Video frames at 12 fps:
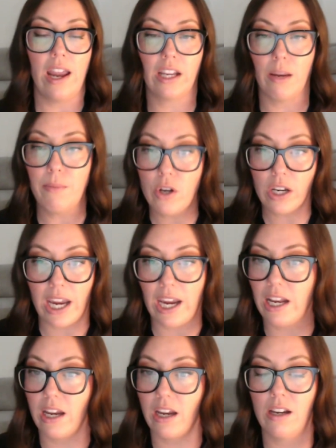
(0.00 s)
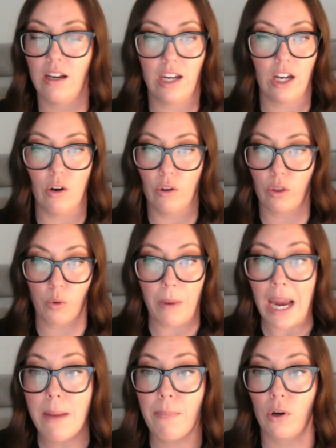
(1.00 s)
communicating, through
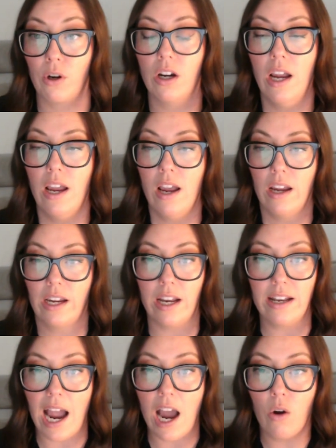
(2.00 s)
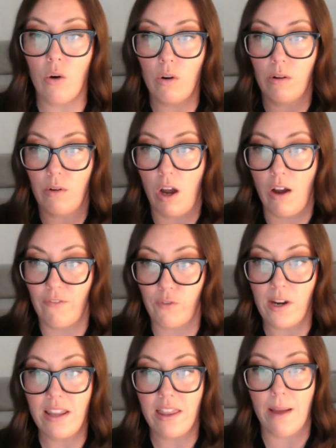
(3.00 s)
paper, can now
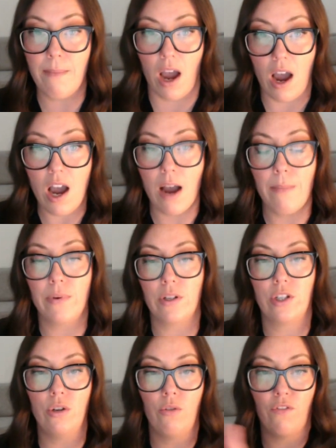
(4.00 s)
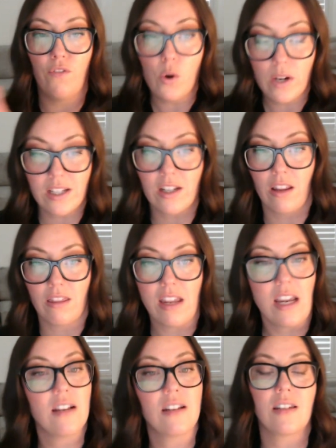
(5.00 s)
free them up to focus on
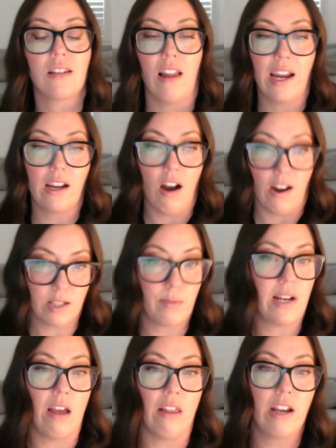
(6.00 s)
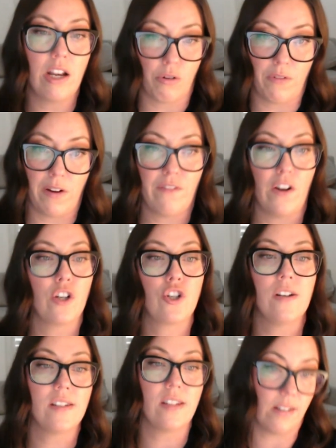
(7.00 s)
things like hospitality driven
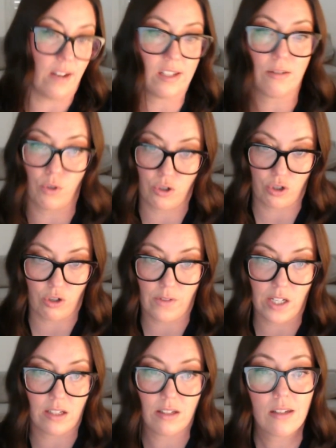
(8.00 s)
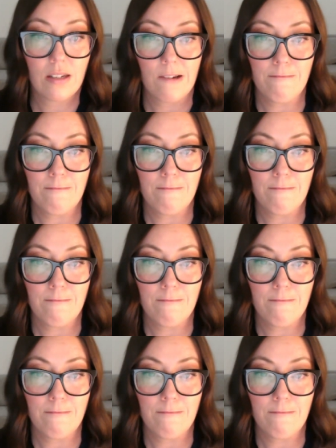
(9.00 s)
functions and customer service.